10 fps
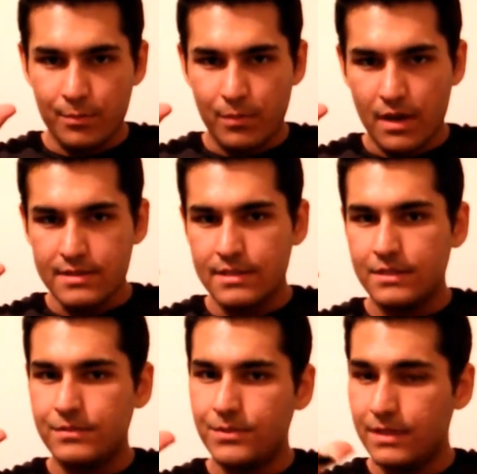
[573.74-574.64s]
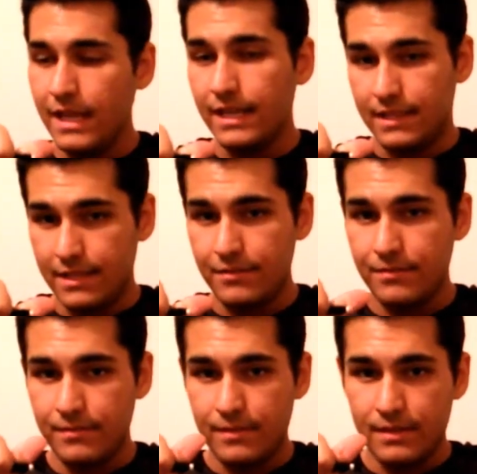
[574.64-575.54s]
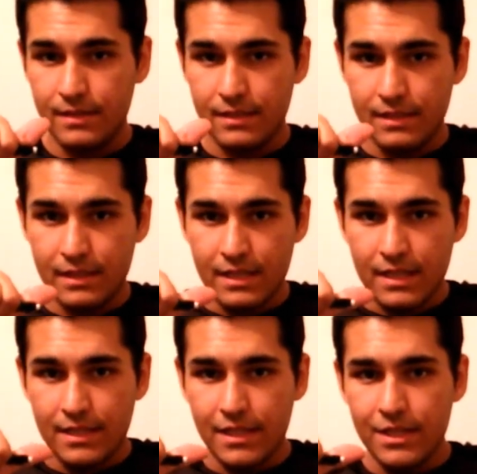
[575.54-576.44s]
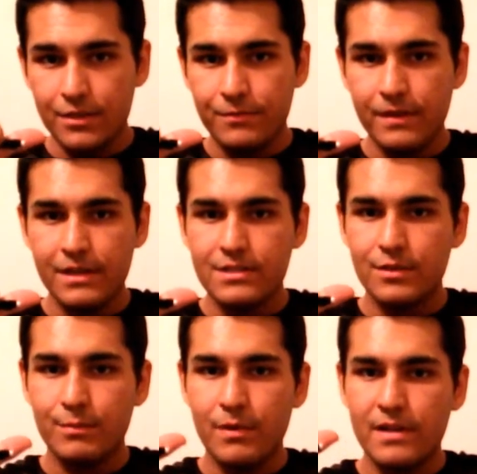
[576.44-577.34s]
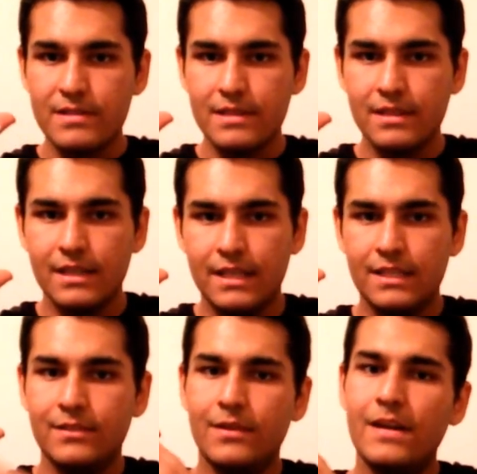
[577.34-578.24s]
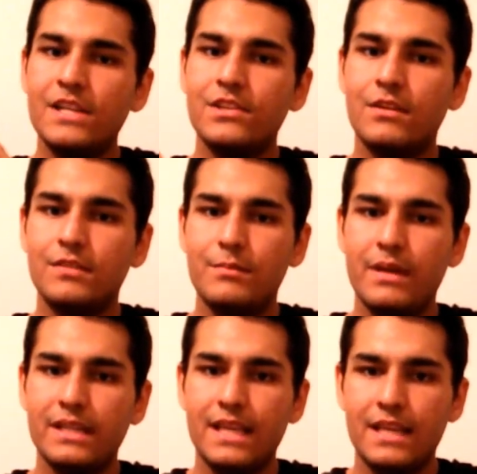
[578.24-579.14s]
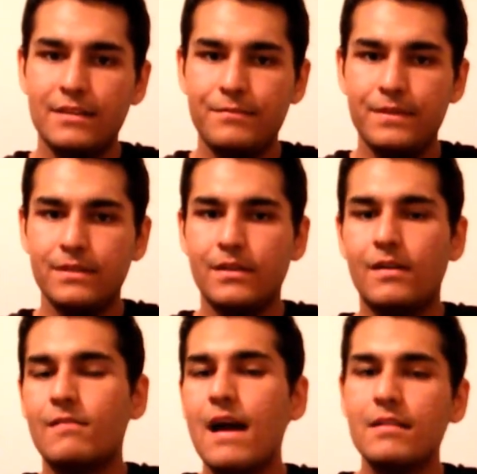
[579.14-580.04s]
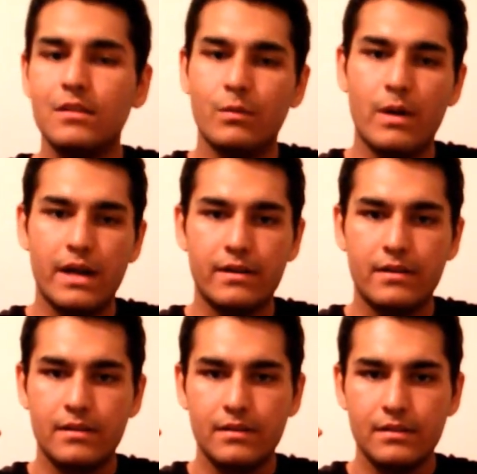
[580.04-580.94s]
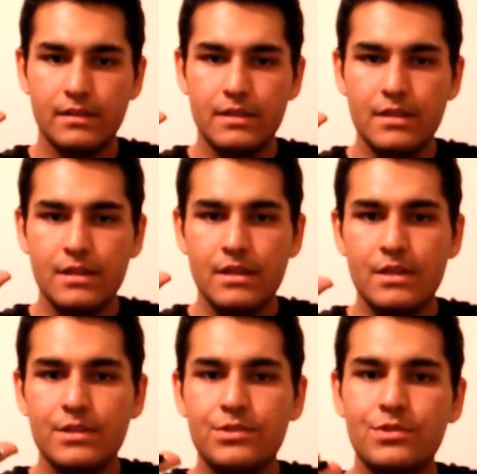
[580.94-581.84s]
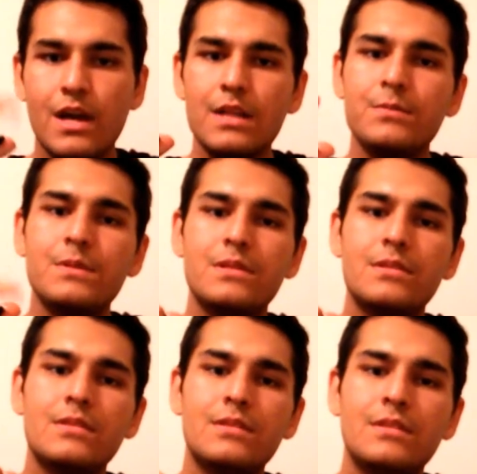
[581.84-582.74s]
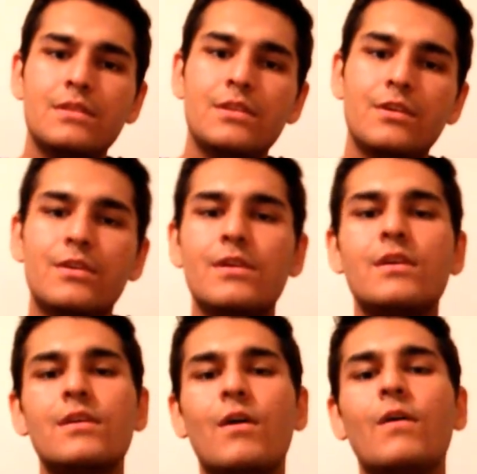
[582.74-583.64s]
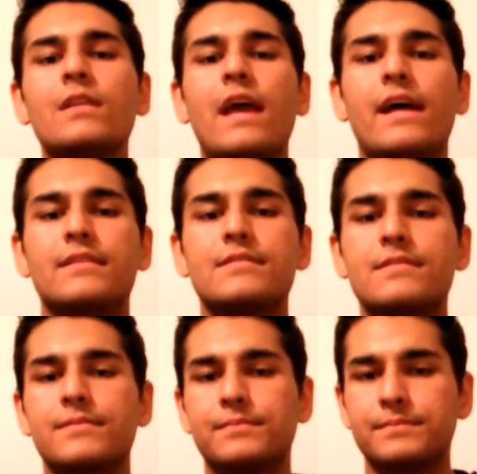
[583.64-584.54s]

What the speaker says: positive to negative, then your fingers are pointing in the direction of the magnetic field around the wire. Try it with your own hands.